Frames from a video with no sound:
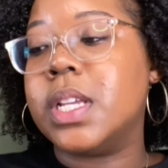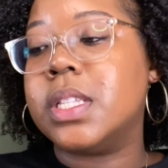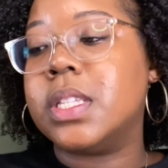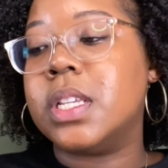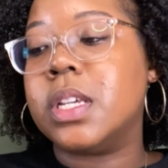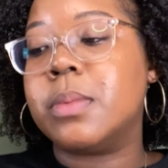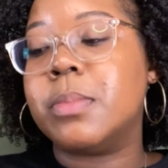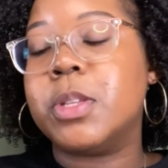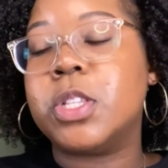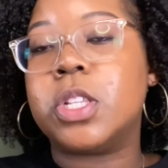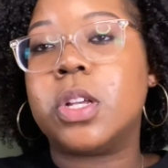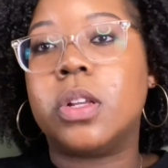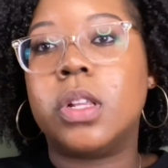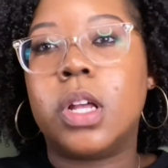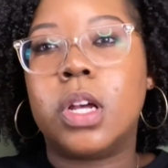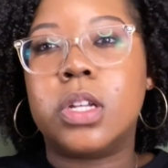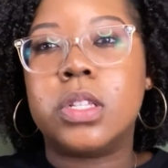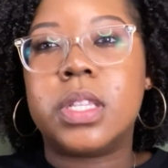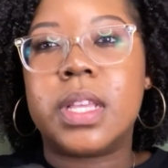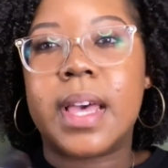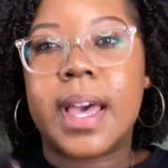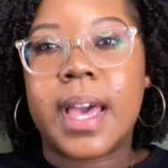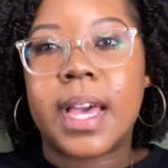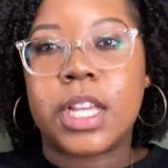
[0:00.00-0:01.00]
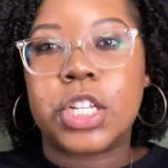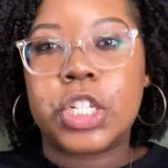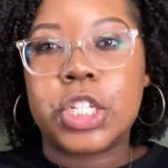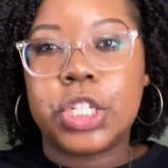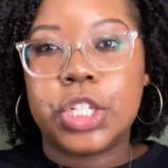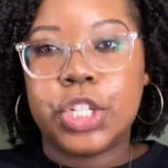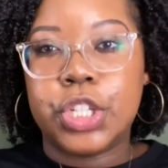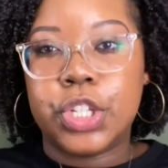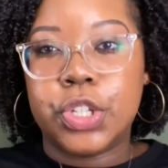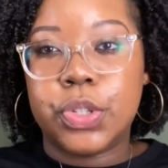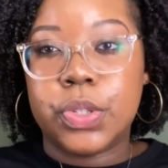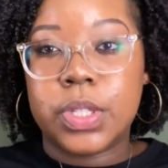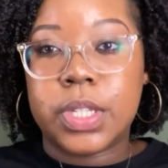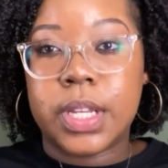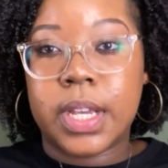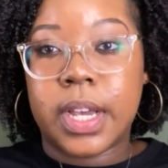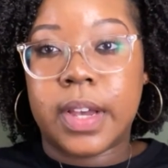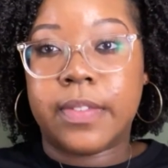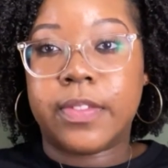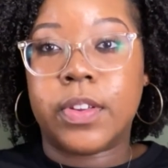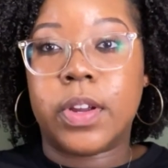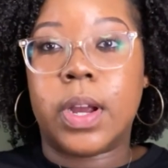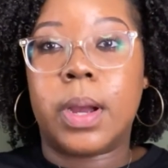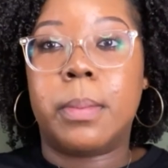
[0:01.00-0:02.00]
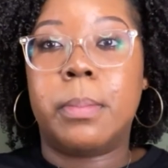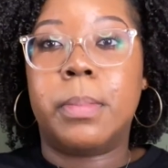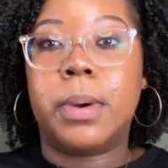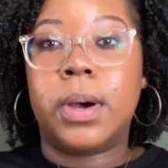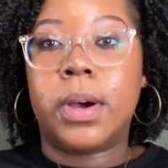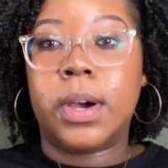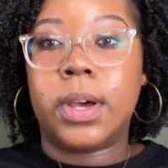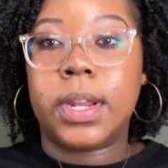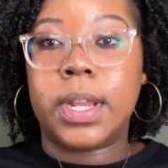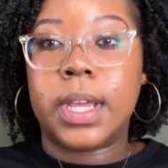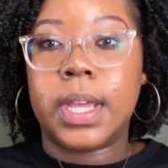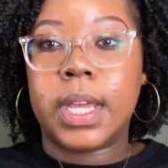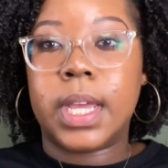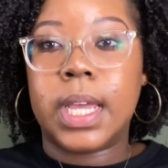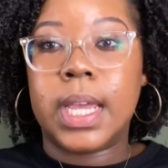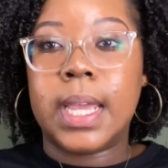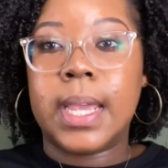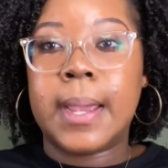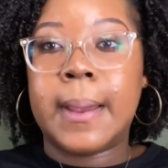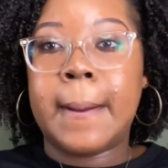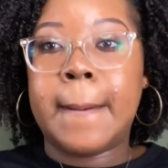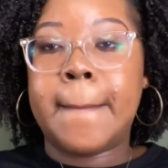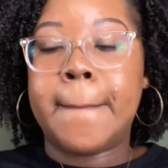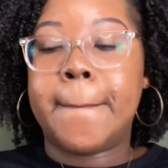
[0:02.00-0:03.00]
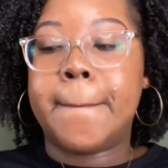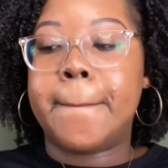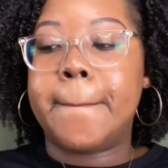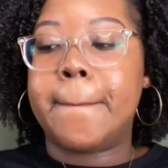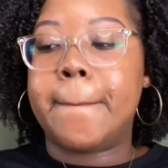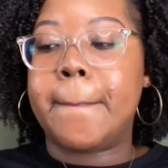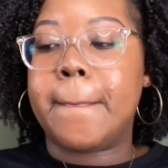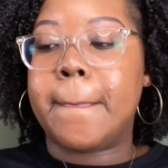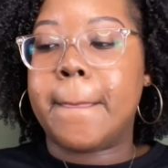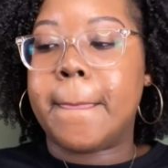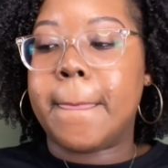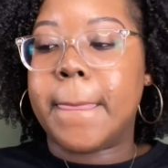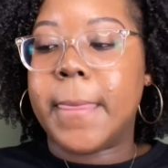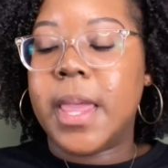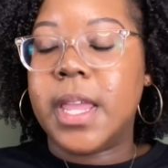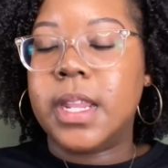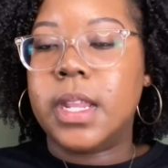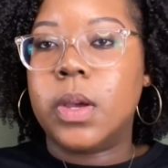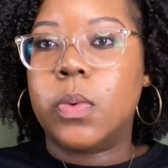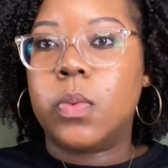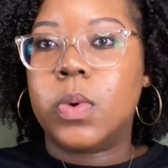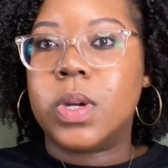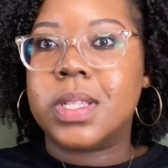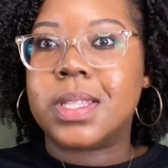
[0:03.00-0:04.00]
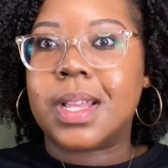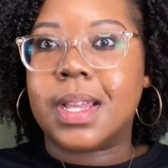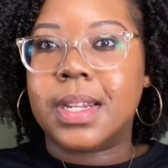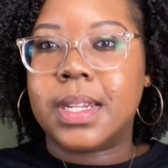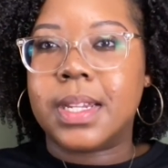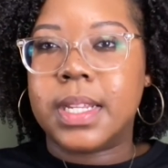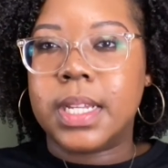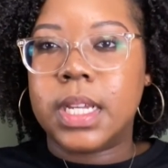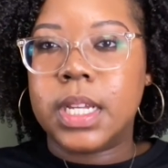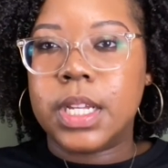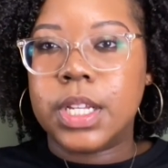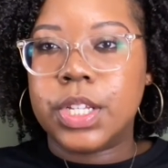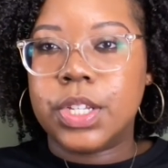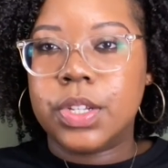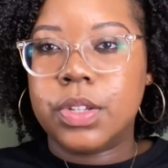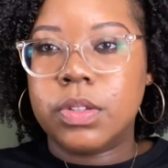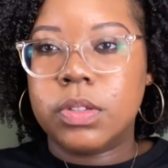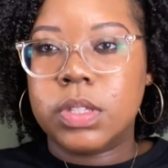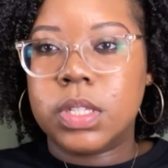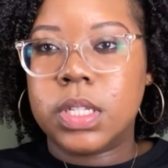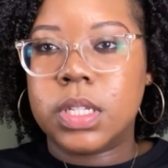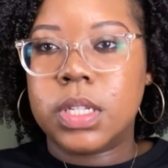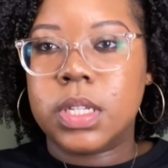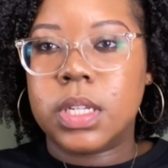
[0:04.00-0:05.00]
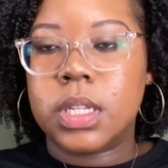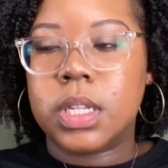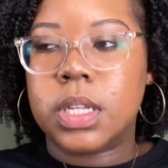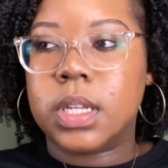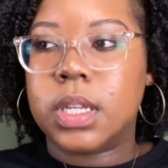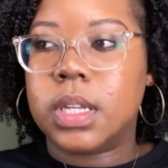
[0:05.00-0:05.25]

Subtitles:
took me so long to actually use it after I bought it. And then once I did use it,